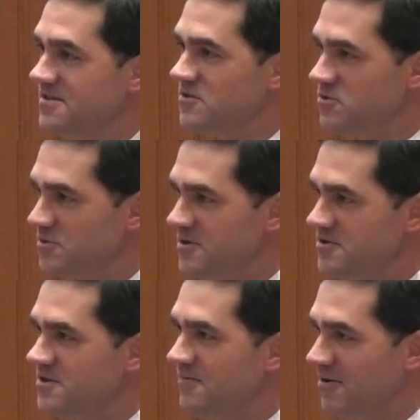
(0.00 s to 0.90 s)

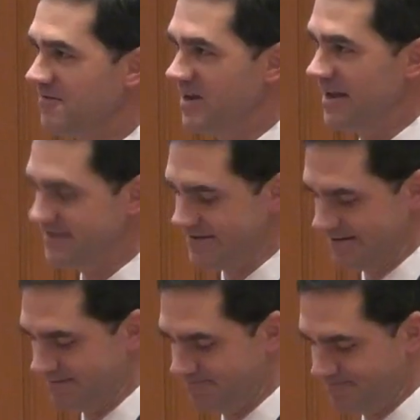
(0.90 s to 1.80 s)
stewards of our
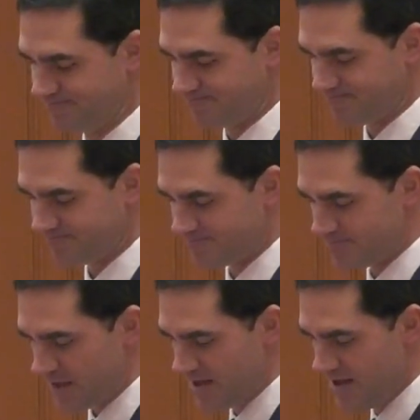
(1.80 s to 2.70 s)
finances.
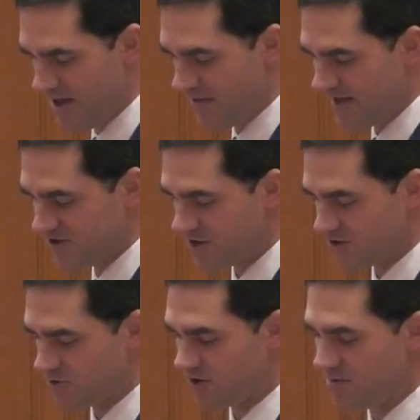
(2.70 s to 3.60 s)
Thanks
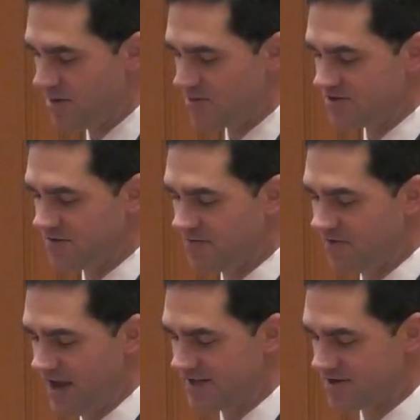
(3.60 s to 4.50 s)
also to the members of the
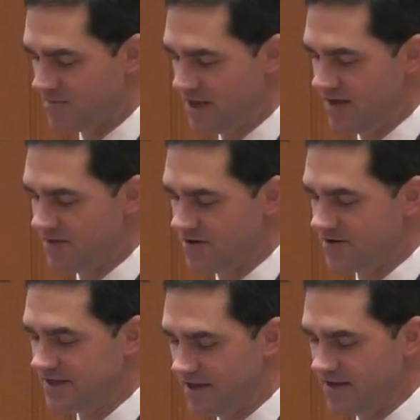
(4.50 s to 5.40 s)
Finance Committee. Their
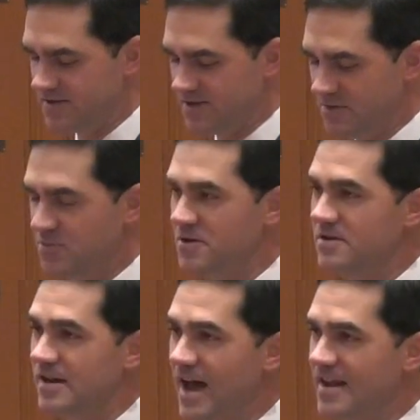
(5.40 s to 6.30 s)
attendance, input,
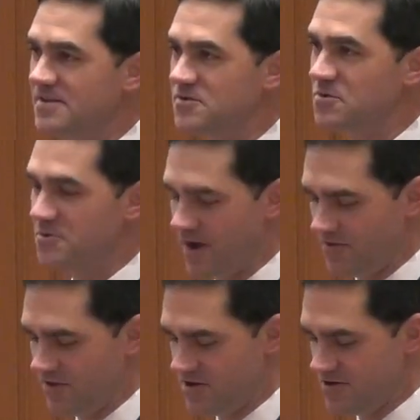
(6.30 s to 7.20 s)
and guidance throughout
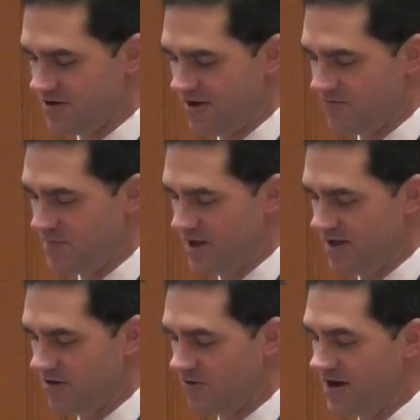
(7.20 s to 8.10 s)
the year have
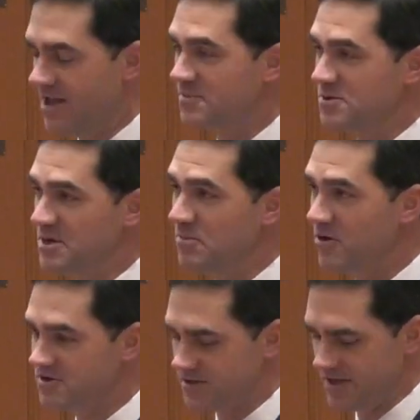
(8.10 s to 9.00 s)
been a great help to me
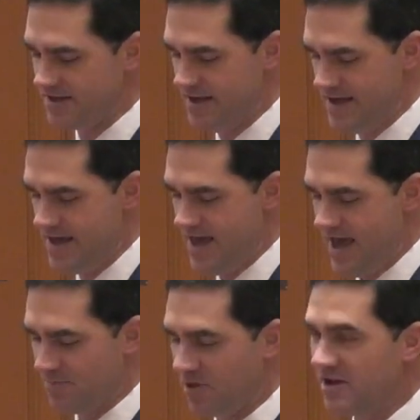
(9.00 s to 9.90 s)
personally
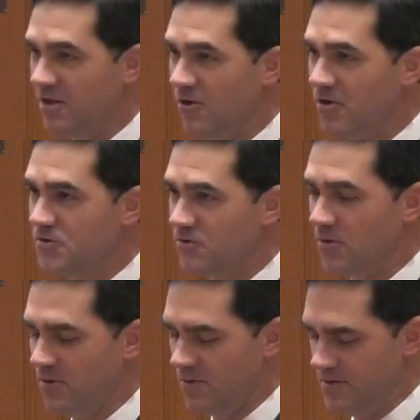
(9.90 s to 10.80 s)
and play a large
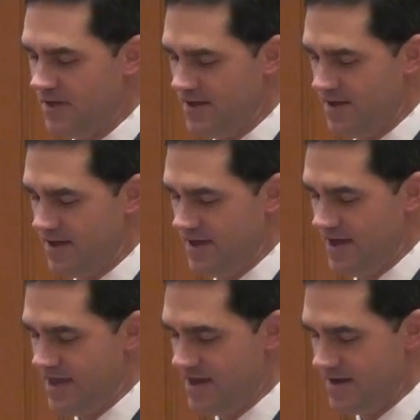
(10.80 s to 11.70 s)
role
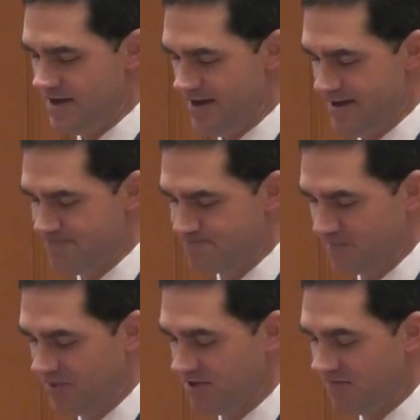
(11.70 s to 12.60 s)
in
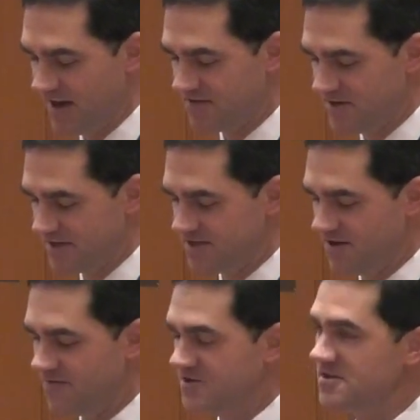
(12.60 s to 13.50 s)
the effectiveness and
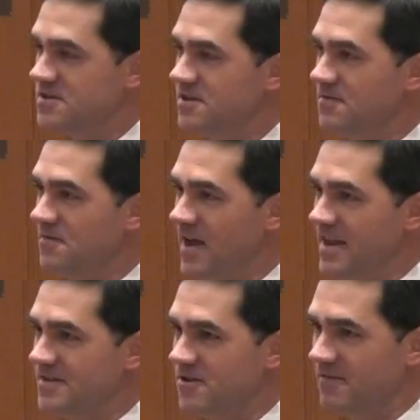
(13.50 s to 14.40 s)
efficiency of the
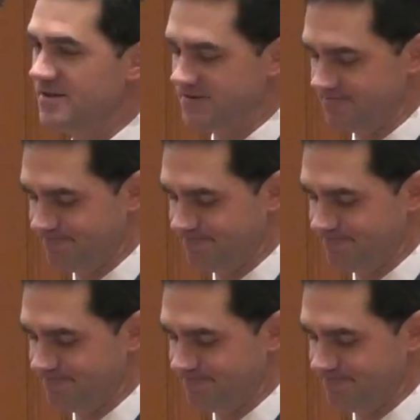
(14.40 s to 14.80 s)
Finance Office.